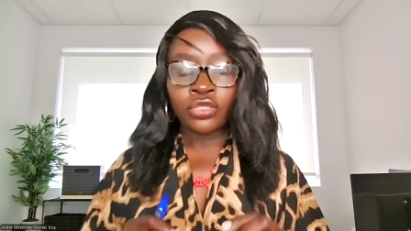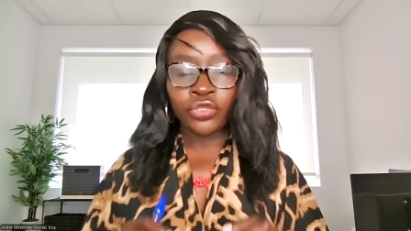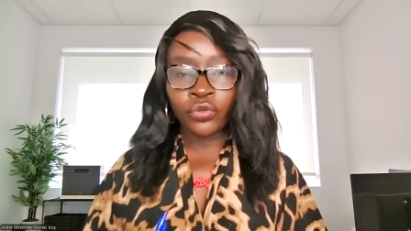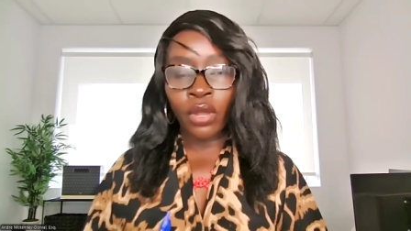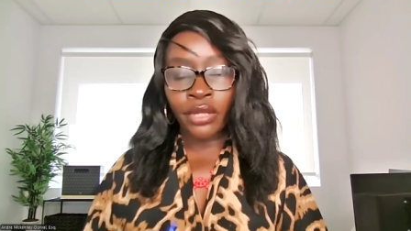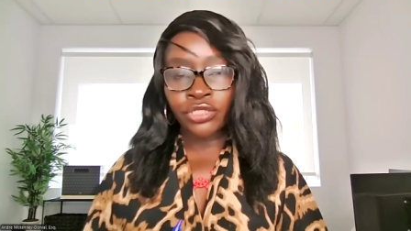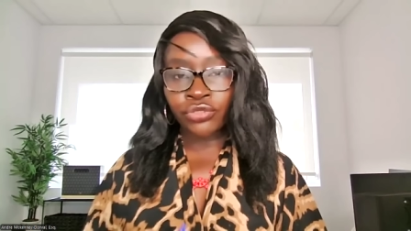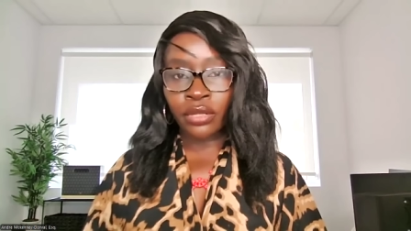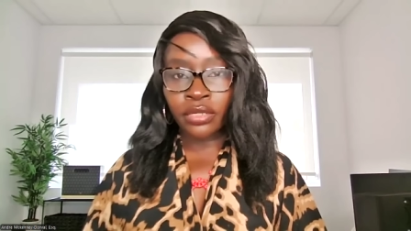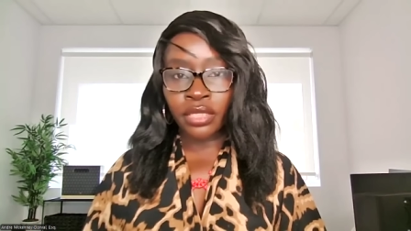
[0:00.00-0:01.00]
you are
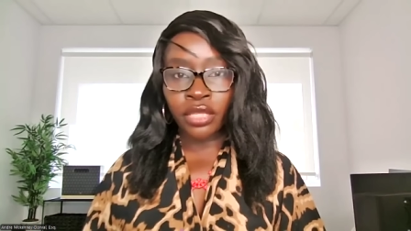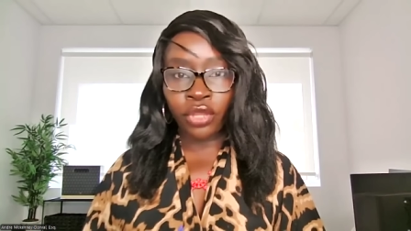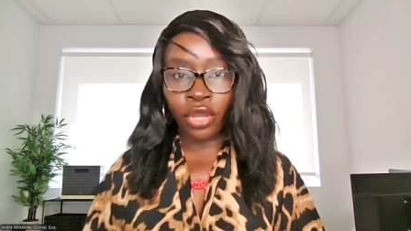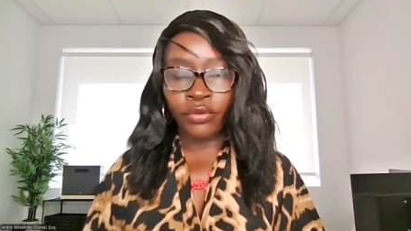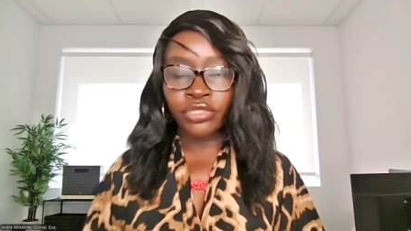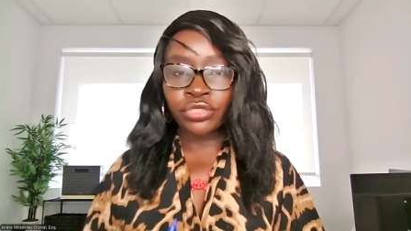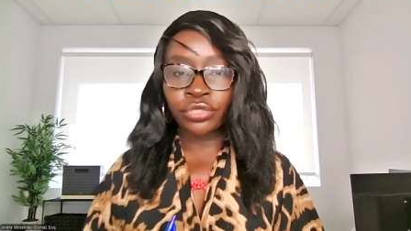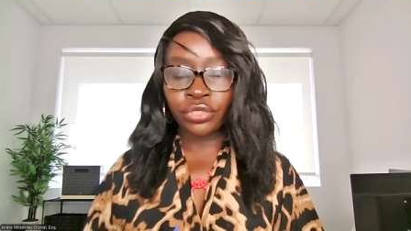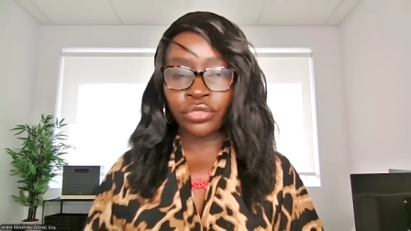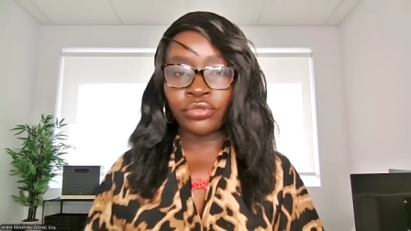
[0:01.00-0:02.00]
strongly encouraged to
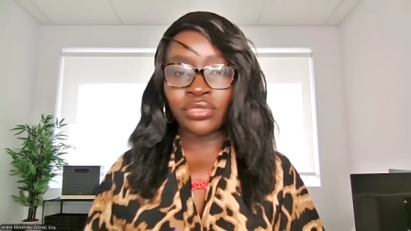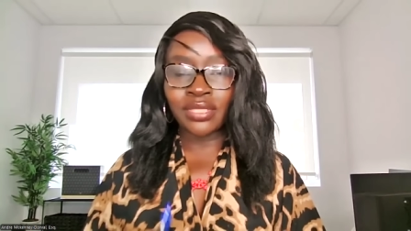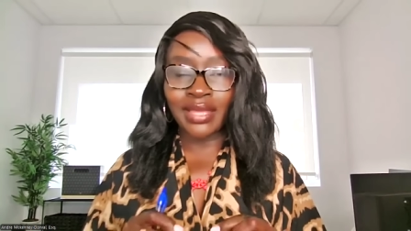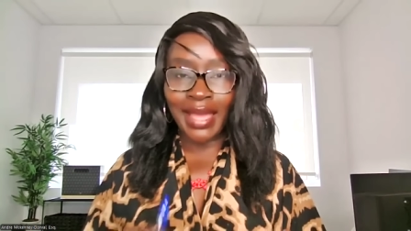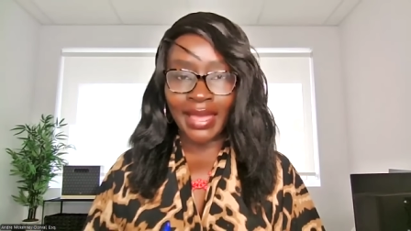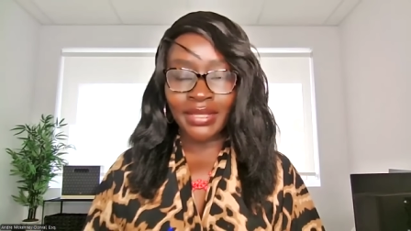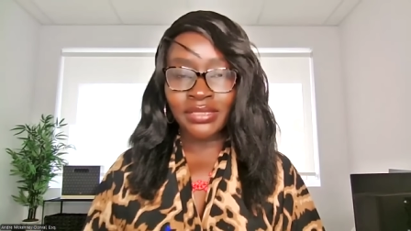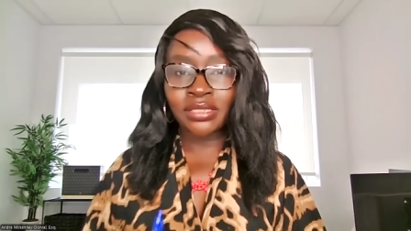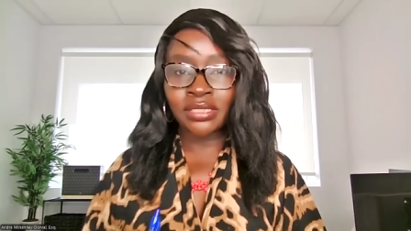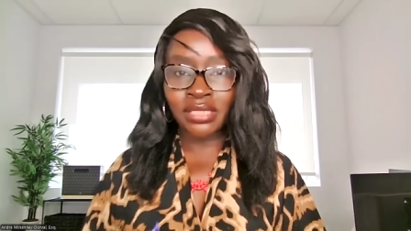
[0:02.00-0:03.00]
use the
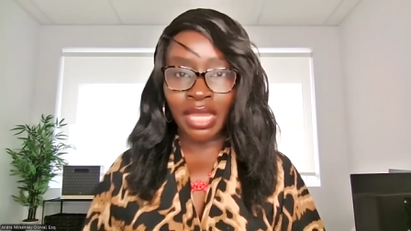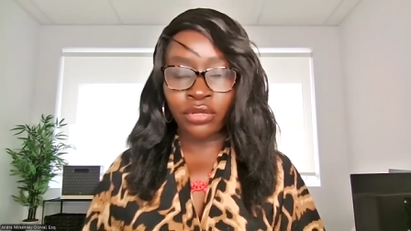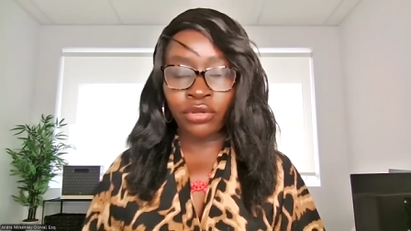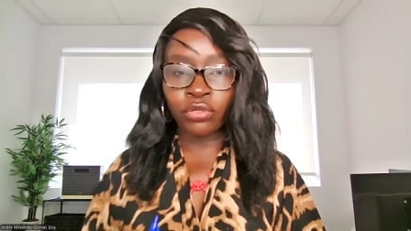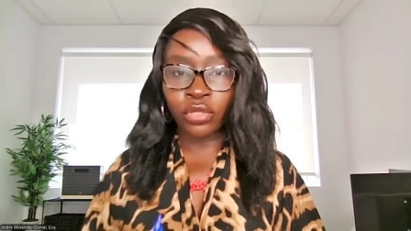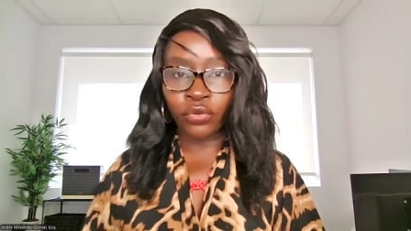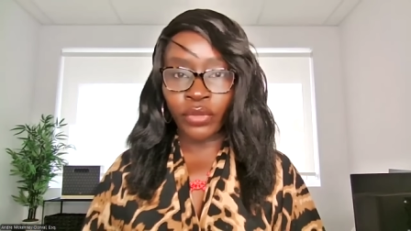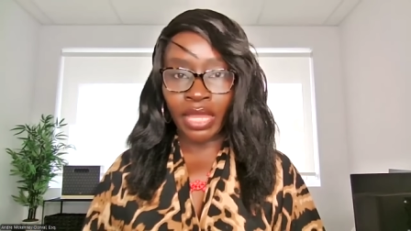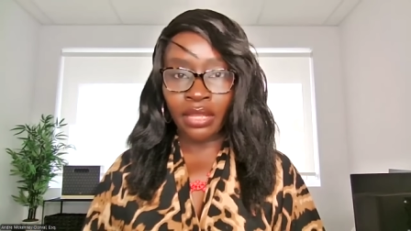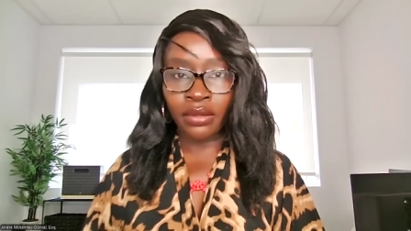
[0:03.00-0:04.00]
ICE detainer
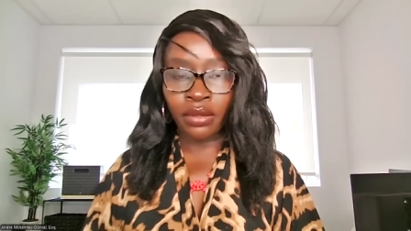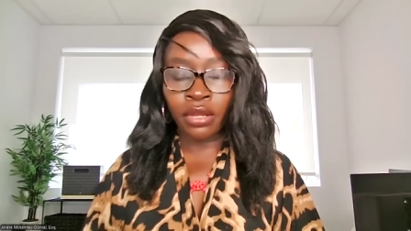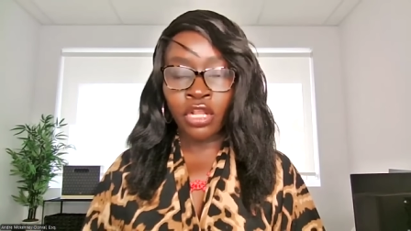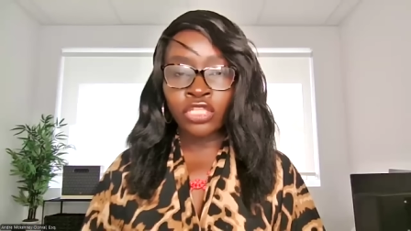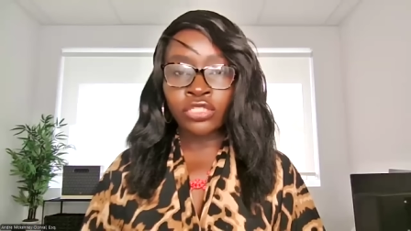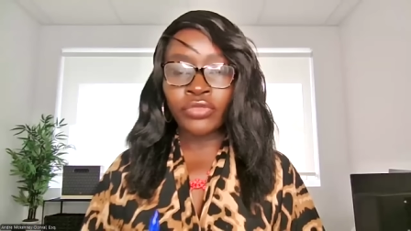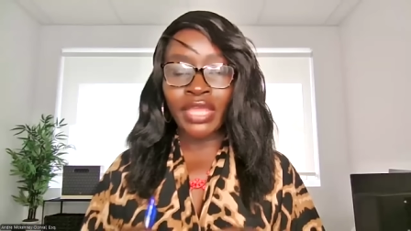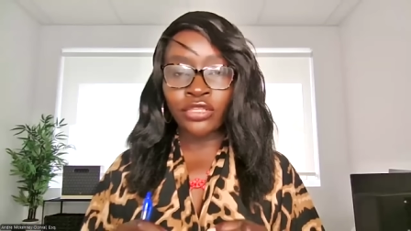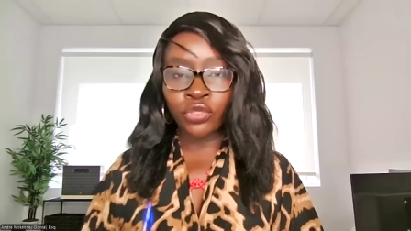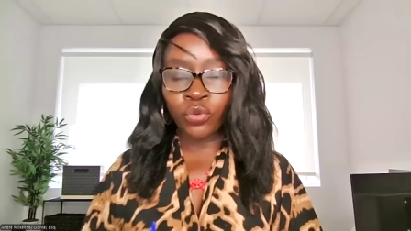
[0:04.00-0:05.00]
locator so
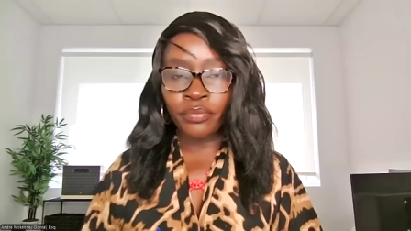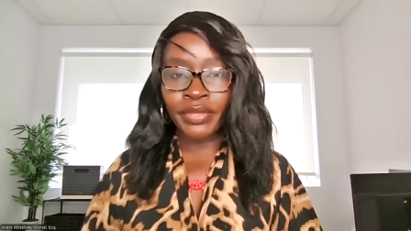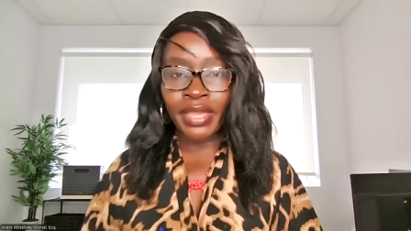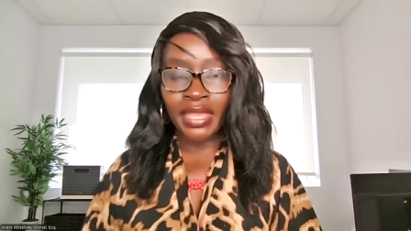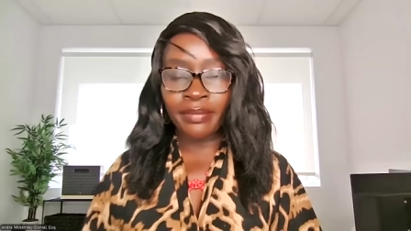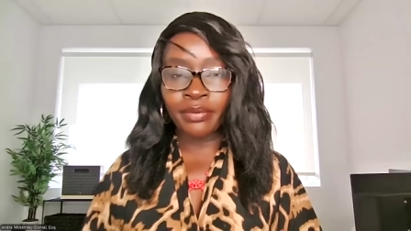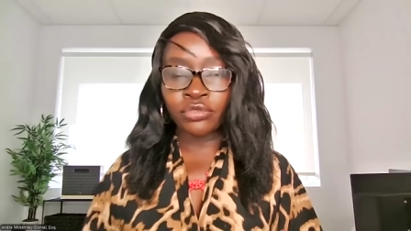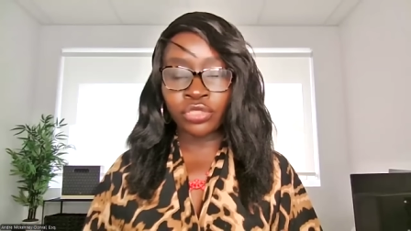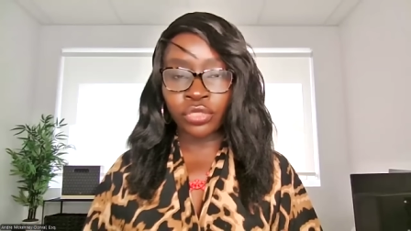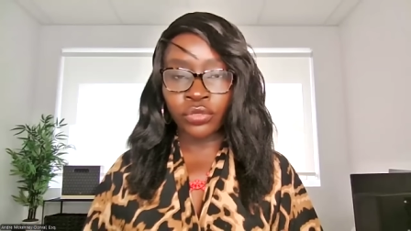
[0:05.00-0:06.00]
that you will be able
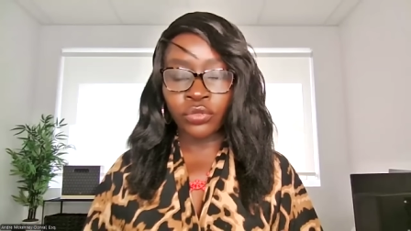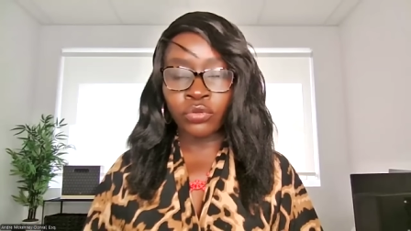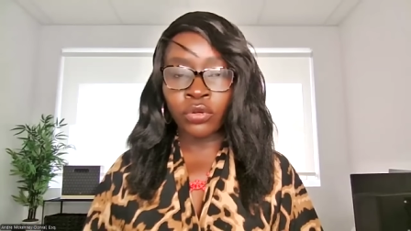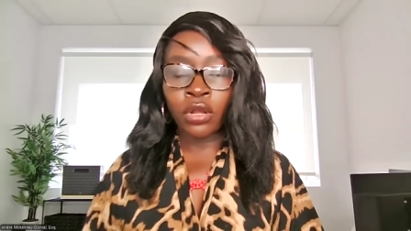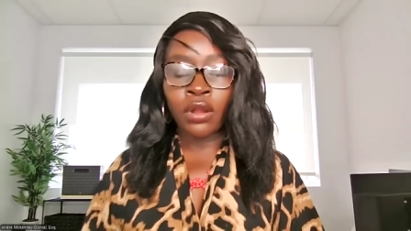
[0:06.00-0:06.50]
to